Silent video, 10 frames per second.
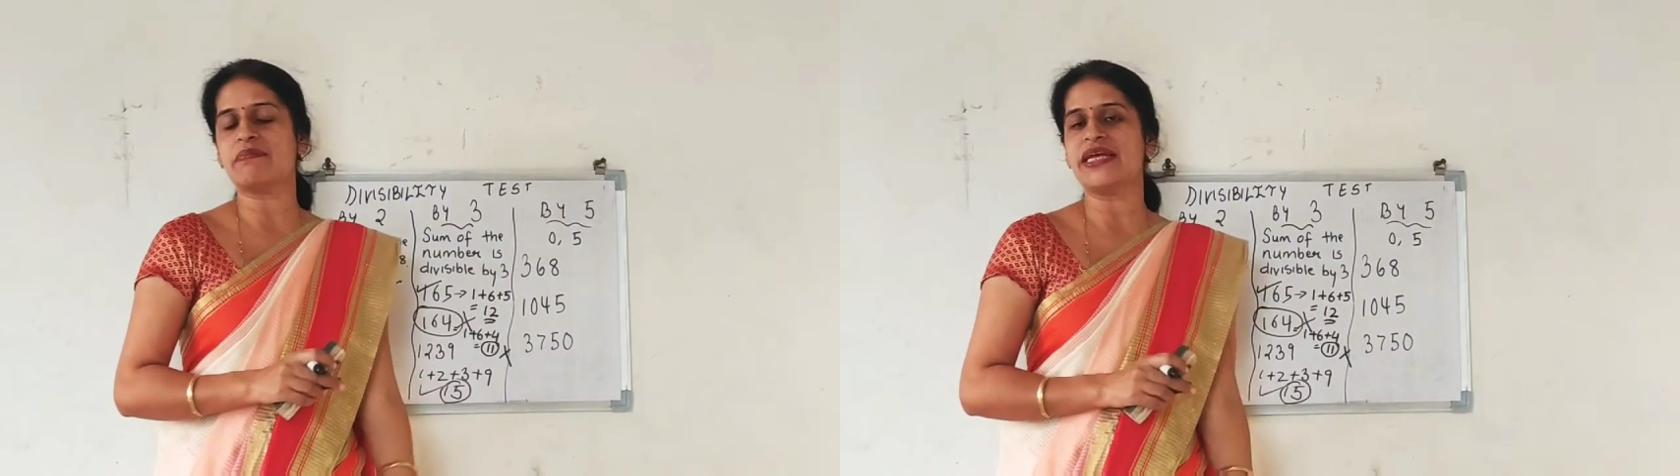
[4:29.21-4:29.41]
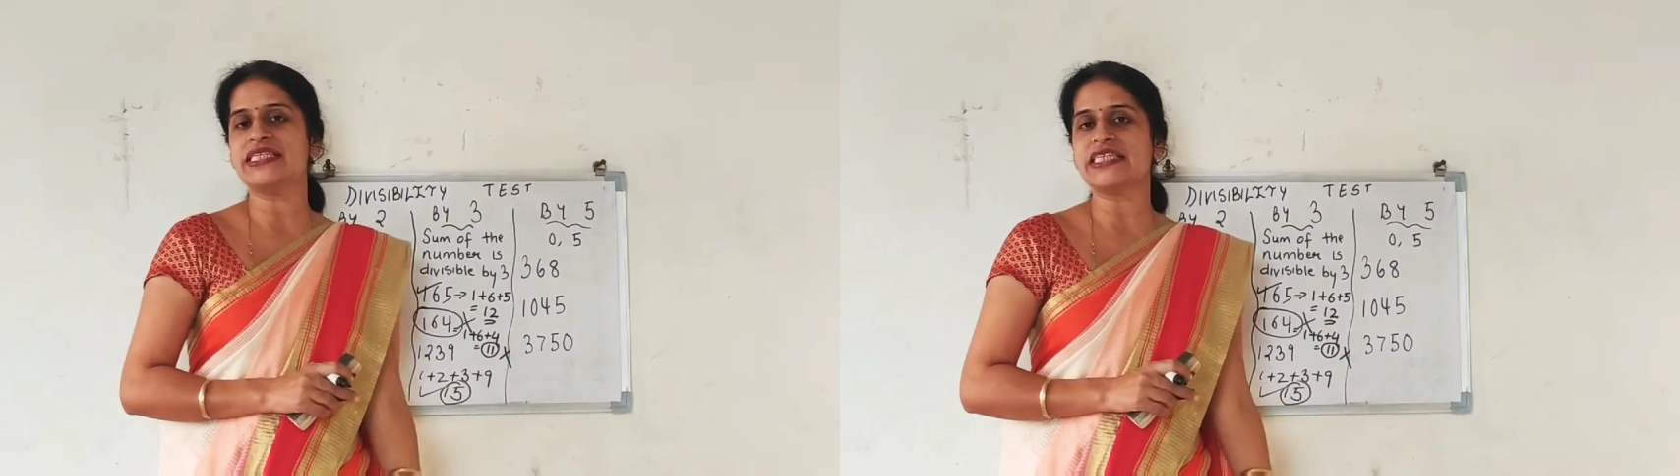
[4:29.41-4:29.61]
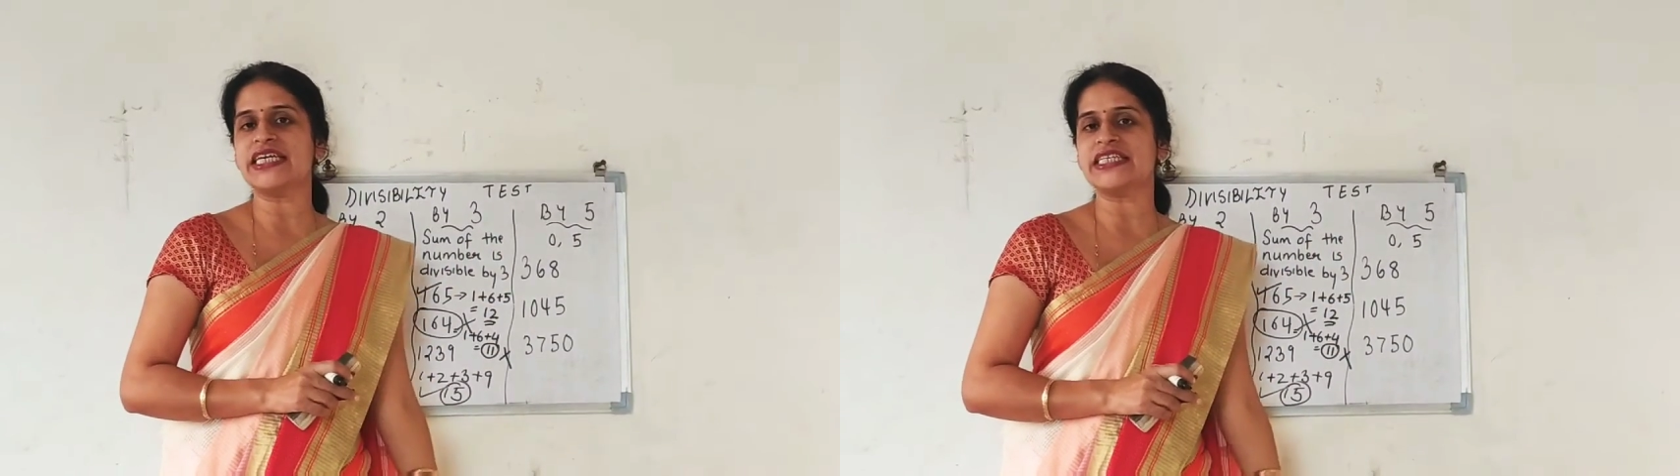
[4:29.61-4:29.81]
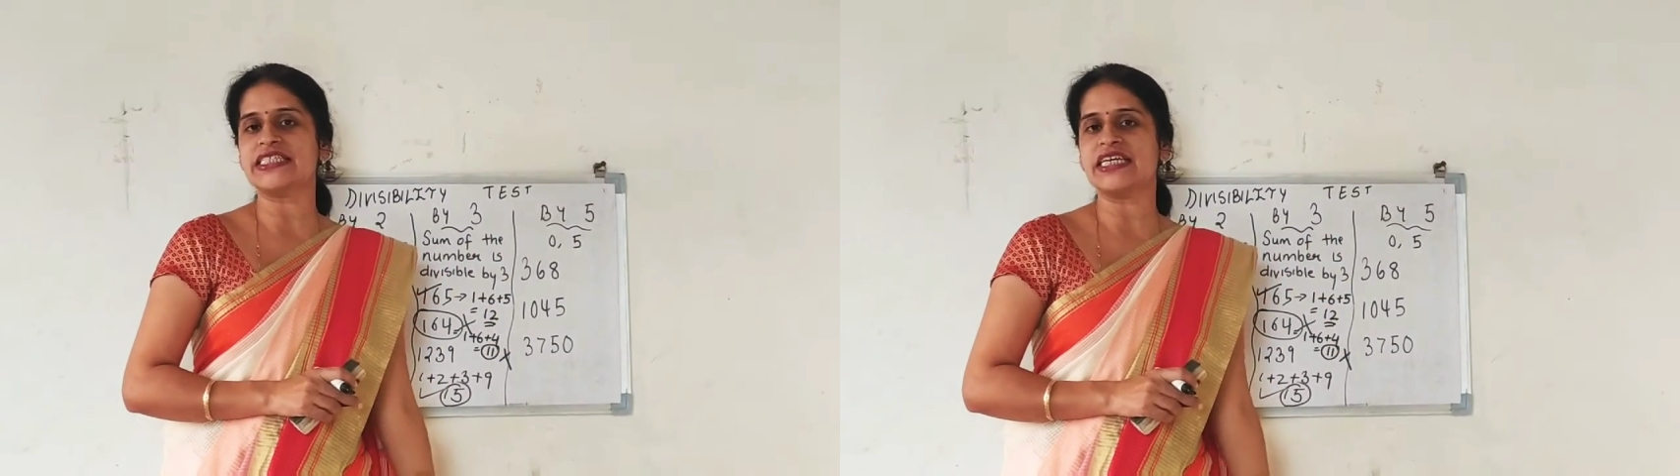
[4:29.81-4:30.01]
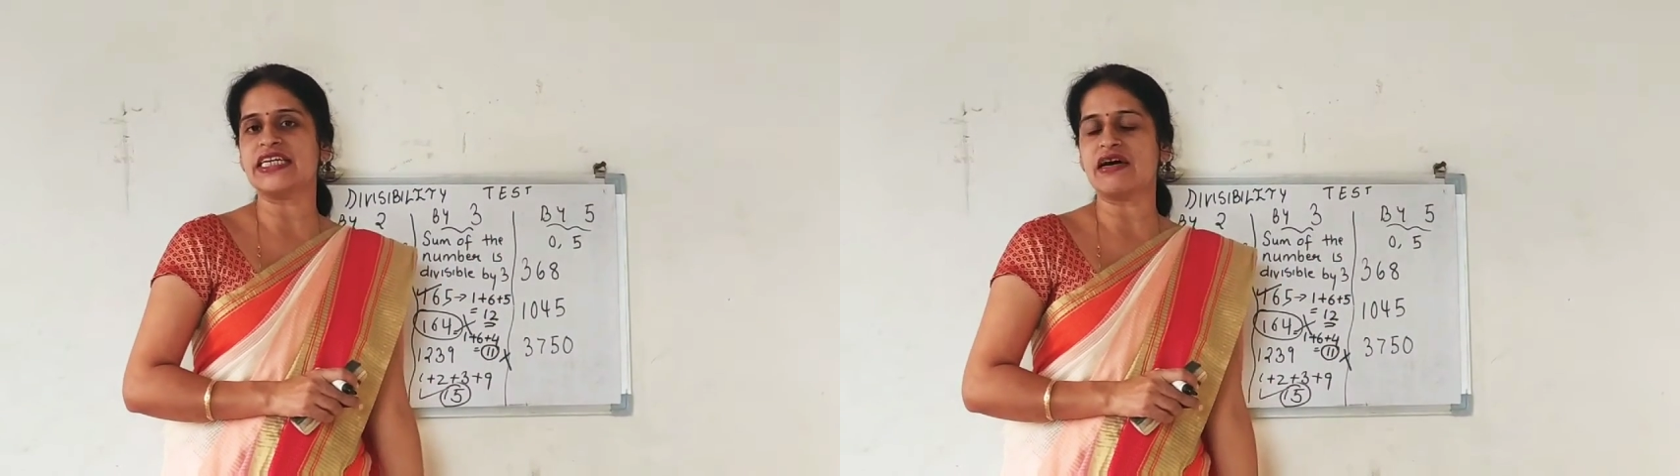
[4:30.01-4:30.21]
it means
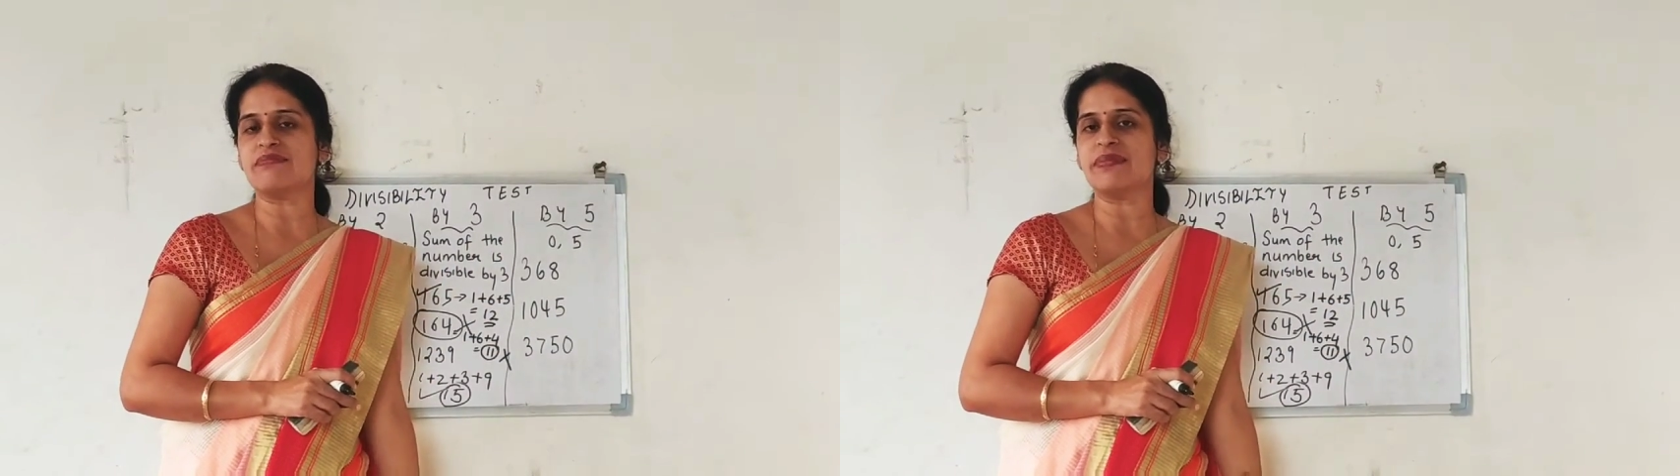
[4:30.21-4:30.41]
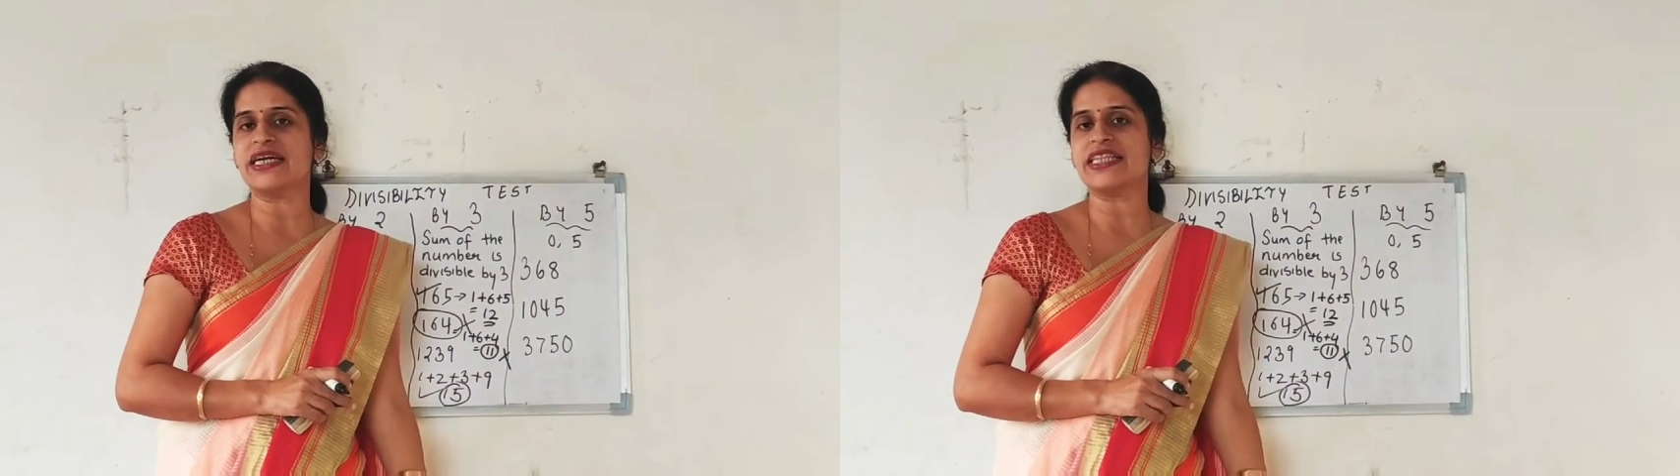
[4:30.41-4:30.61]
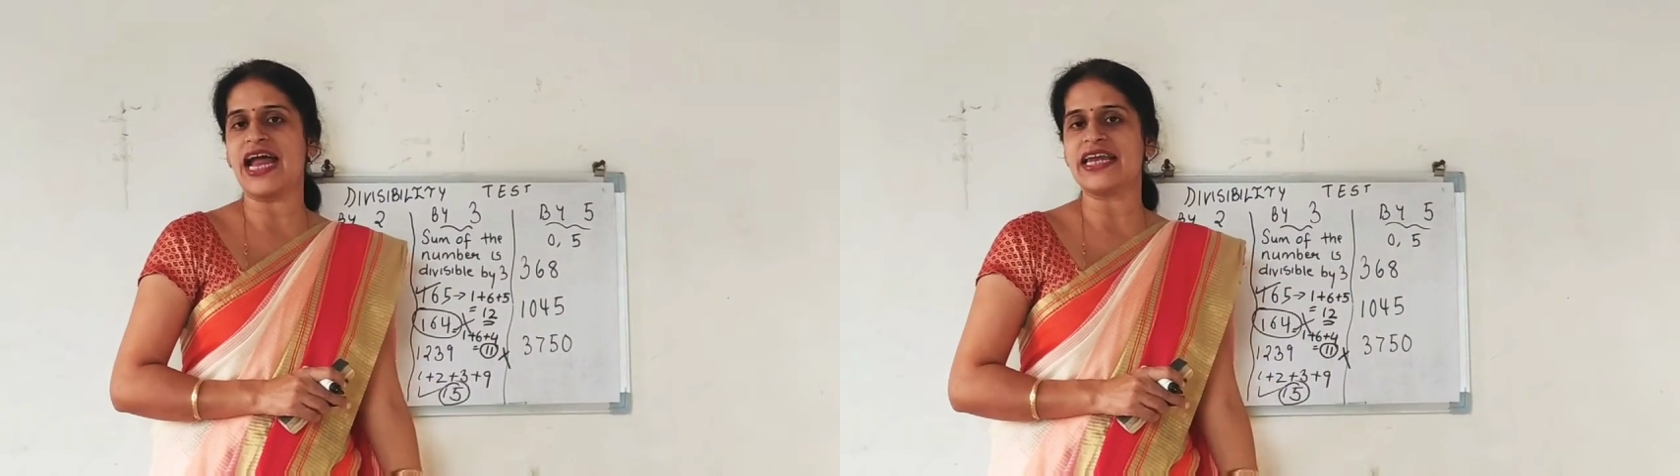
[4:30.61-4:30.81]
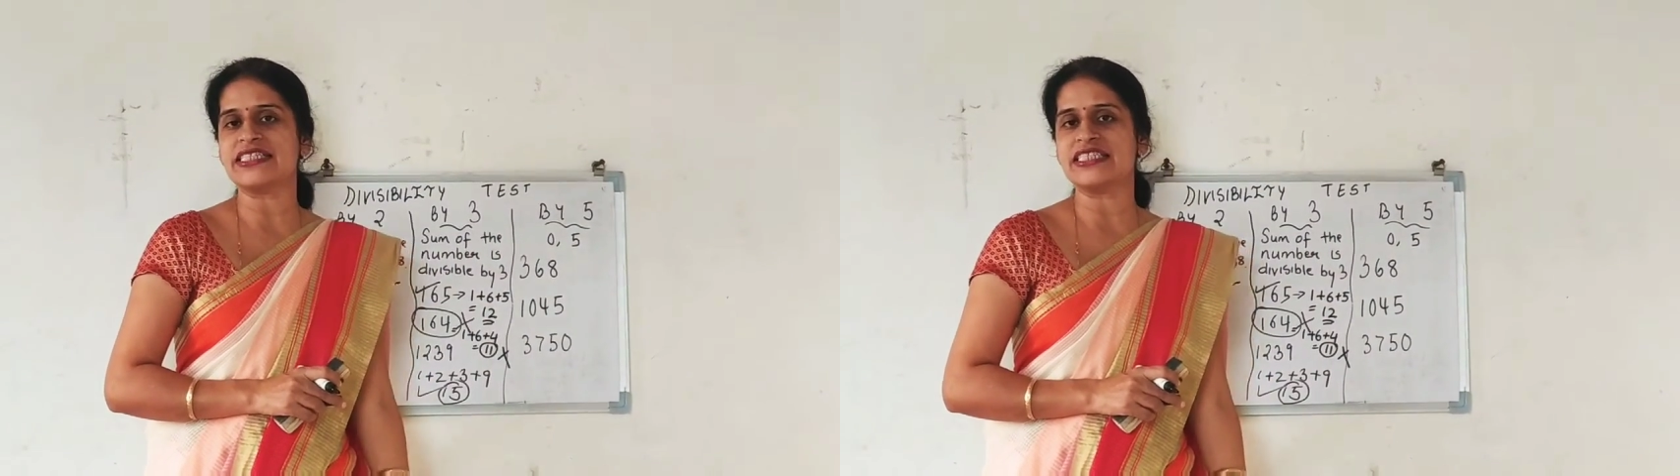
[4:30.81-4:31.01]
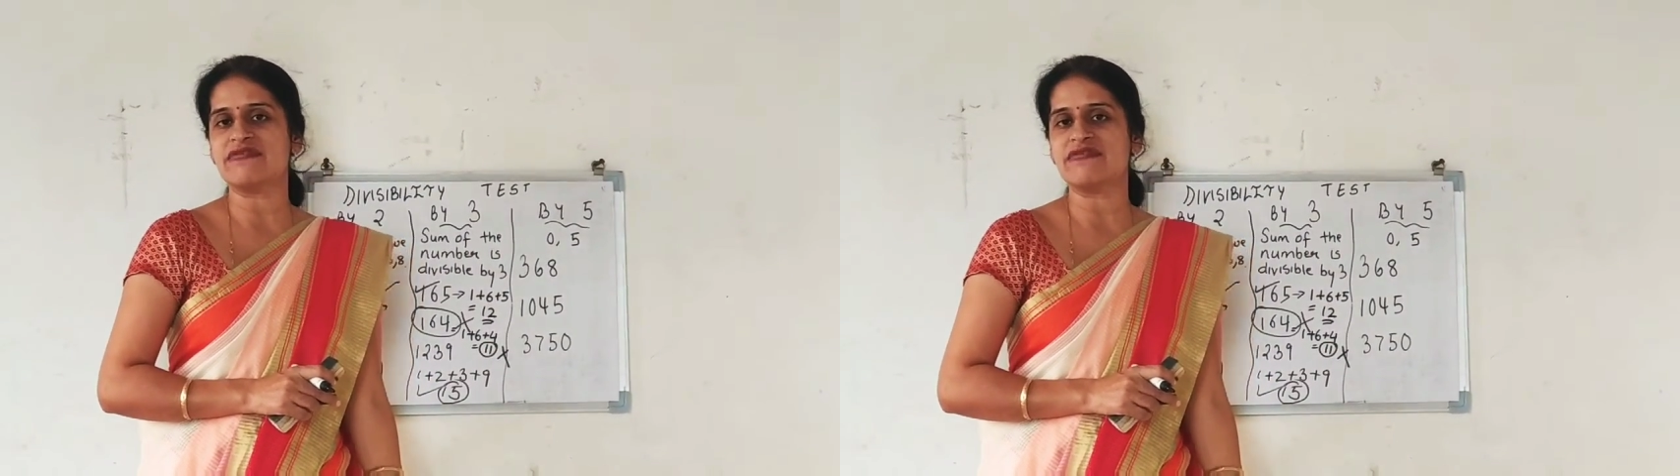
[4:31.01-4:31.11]
it is a number that